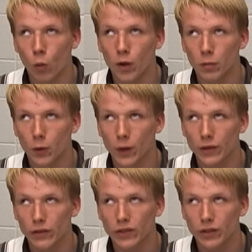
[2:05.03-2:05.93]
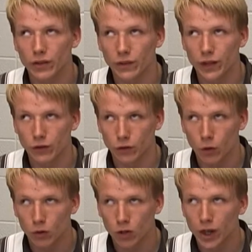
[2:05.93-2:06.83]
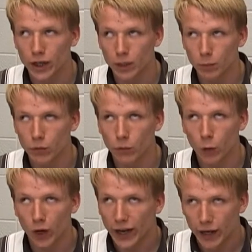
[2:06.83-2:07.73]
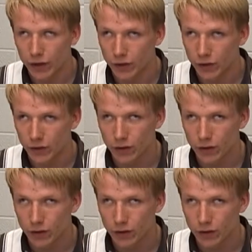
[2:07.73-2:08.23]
what parentheses and things looked like beforehand.